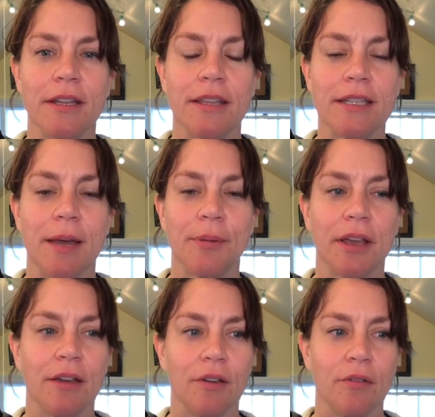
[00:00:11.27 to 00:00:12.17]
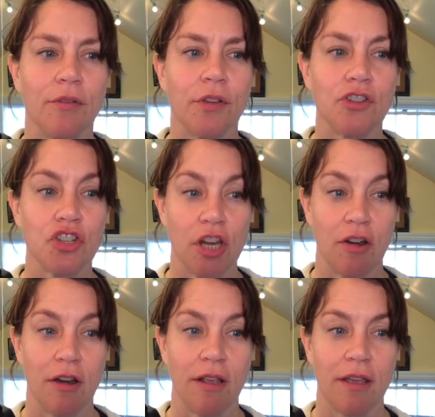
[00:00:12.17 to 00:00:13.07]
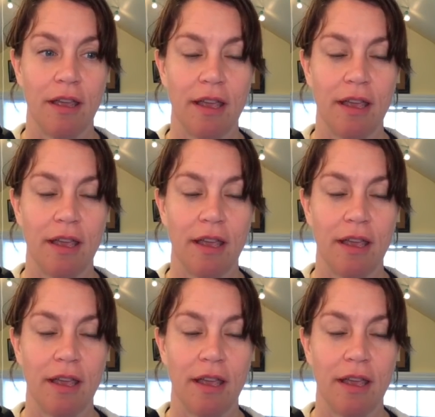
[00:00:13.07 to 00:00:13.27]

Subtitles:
the topic of sharing,